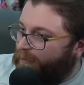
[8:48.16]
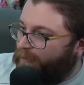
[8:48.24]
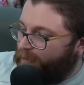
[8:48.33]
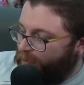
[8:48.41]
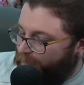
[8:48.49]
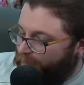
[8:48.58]

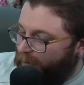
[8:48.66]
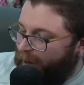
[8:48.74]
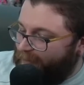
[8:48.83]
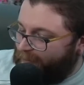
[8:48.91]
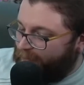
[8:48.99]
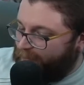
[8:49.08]
your
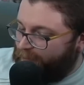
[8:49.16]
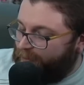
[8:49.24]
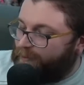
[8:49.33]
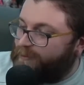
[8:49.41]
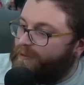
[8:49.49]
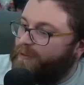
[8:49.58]

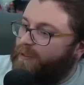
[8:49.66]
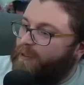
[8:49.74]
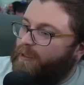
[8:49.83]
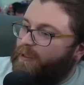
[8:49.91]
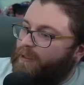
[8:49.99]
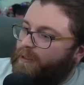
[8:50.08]
practices
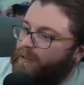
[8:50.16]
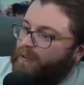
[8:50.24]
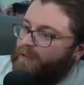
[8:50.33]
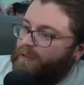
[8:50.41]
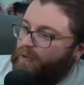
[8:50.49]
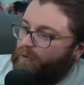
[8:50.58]

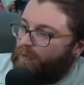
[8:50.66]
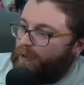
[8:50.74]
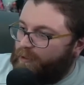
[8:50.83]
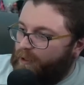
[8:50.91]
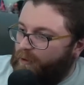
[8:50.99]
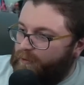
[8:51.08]
to
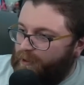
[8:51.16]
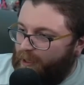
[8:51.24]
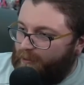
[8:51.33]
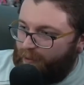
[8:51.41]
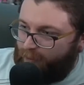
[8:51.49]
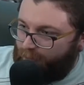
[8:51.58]
what goes
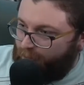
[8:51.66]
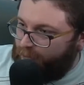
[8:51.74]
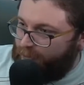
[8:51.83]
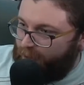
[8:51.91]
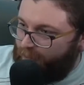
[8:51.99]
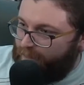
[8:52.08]
on there. There's
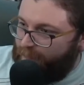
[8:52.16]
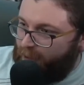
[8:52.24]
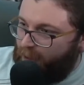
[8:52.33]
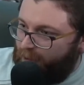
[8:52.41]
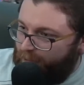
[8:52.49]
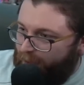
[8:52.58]
stuff
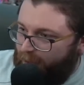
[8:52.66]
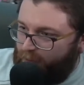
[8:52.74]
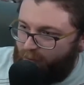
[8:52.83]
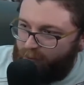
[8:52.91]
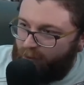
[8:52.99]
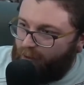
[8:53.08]
beyond that.
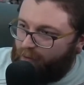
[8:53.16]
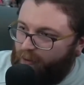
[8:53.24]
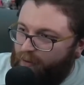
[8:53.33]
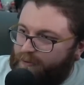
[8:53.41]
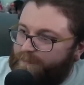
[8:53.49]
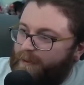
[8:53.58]
You can get
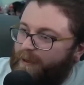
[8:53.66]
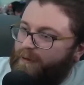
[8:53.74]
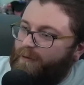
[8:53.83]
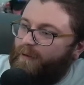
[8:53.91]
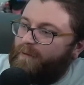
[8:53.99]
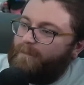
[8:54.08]
clothes
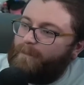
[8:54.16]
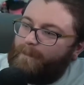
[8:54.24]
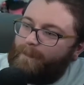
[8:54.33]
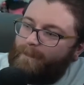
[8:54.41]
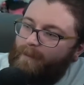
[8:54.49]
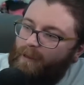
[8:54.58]
beyond that.
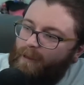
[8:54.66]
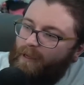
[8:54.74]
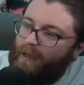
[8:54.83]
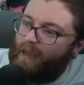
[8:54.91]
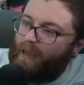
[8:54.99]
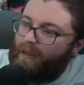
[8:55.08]

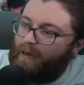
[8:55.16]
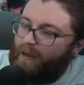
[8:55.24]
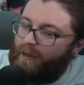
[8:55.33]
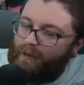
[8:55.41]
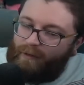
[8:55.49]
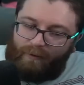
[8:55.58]
And
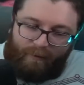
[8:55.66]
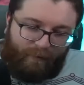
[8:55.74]
I